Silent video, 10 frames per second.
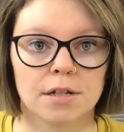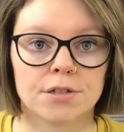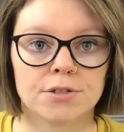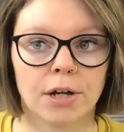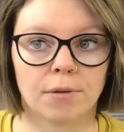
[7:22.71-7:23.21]

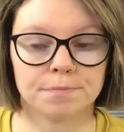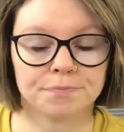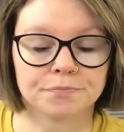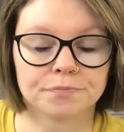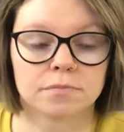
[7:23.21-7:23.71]
So
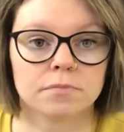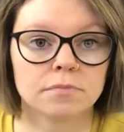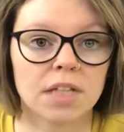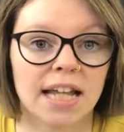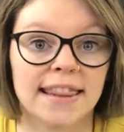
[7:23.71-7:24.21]

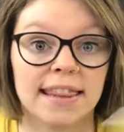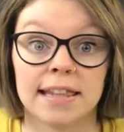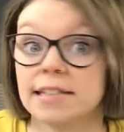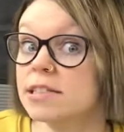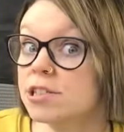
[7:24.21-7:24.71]

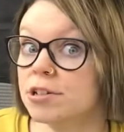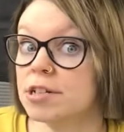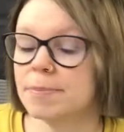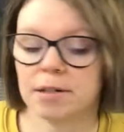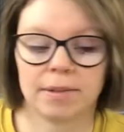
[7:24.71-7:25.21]
this is your
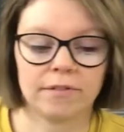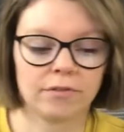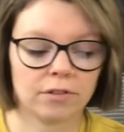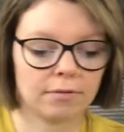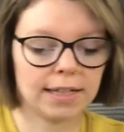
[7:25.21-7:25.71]
experiment
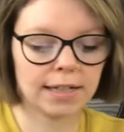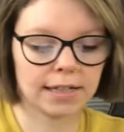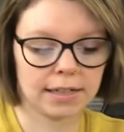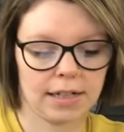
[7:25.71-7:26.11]
for the week